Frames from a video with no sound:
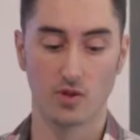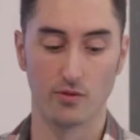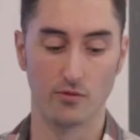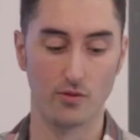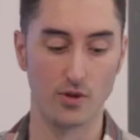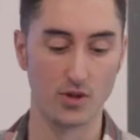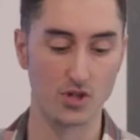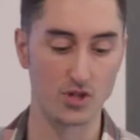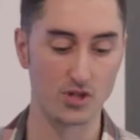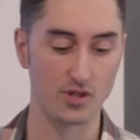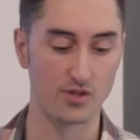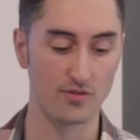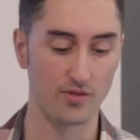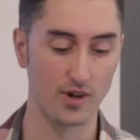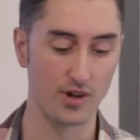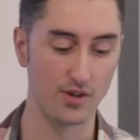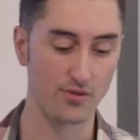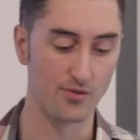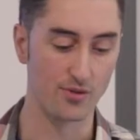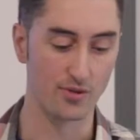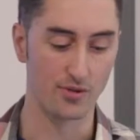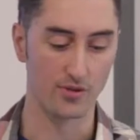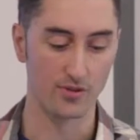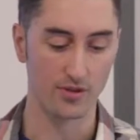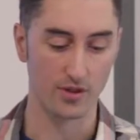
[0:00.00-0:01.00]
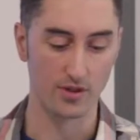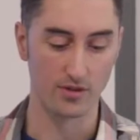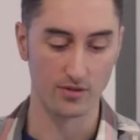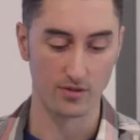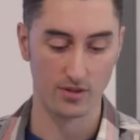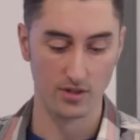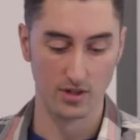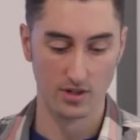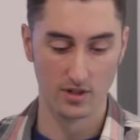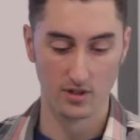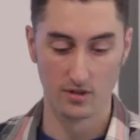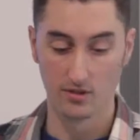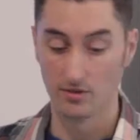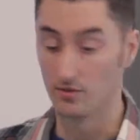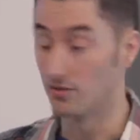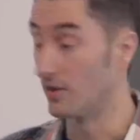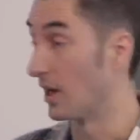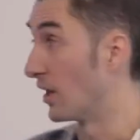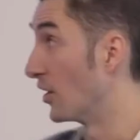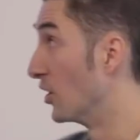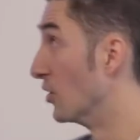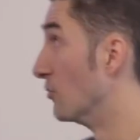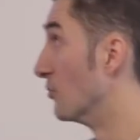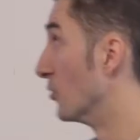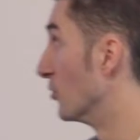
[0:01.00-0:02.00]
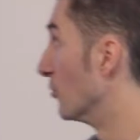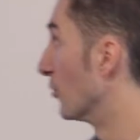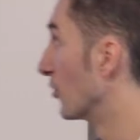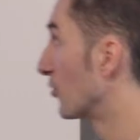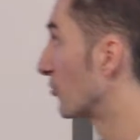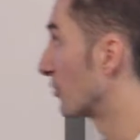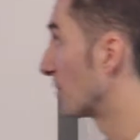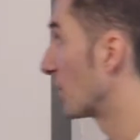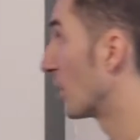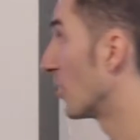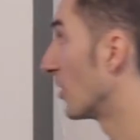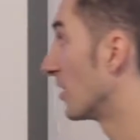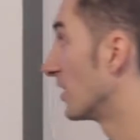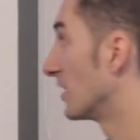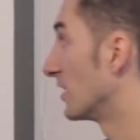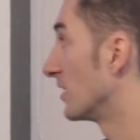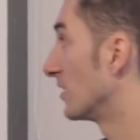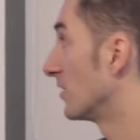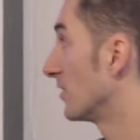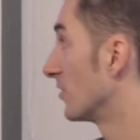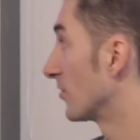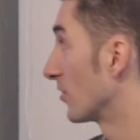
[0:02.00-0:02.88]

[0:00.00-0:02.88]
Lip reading: versions of Android, so that number must be higher.